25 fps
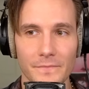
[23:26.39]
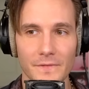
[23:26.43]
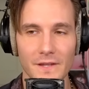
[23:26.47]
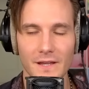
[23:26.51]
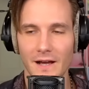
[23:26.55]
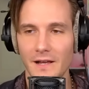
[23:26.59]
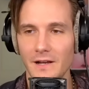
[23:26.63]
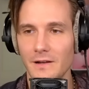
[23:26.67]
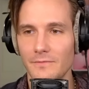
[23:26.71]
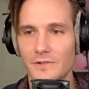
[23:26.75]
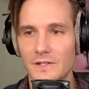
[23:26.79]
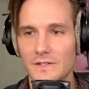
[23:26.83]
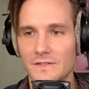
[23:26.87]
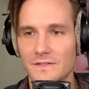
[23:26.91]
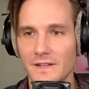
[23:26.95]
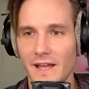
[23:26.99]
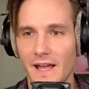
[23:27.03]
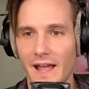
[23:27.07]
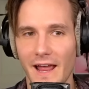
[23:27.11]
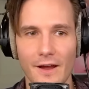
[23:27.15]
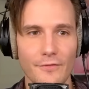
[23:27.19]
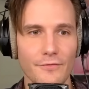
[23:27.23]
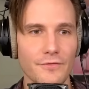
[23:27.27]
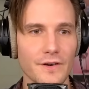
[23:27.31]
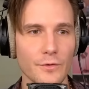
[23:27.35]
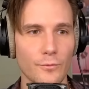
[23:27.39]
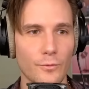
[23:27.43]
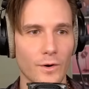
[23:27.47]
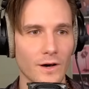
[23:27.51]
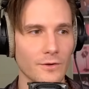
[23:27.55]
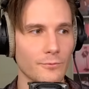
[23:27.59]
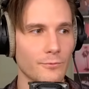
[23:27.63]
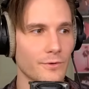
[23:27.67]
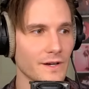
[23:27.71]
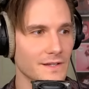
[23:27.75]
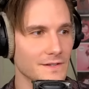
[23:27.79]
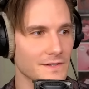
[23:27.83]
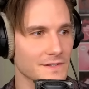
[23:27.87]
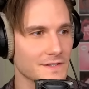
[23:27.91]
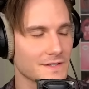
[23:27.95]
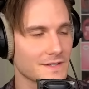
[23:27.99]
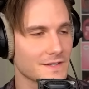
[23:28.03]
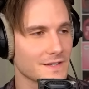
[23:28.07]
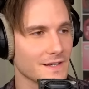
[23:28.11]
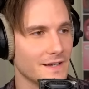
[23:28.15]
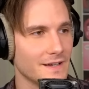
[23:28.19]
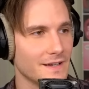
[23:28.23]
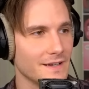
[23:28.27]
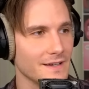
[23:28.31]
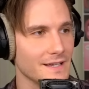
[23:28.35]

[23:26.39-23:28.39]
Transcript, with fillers: Kind of just everyone wins.